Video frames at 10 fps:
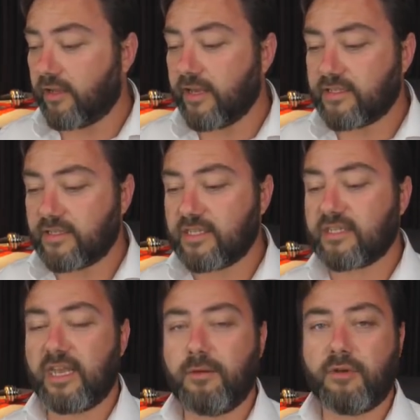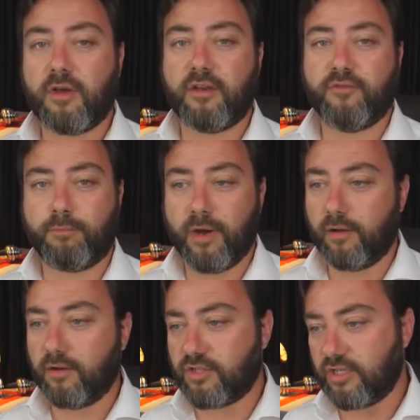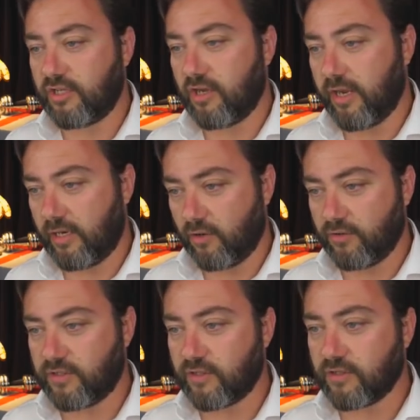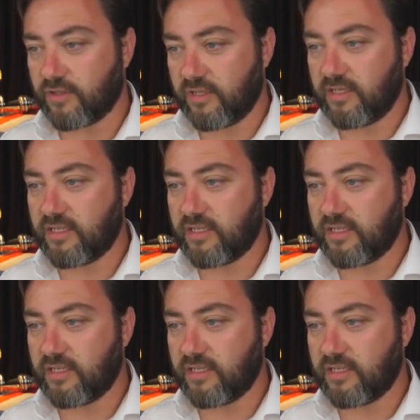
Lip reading: it's the same kind of biology denying nonsense. This is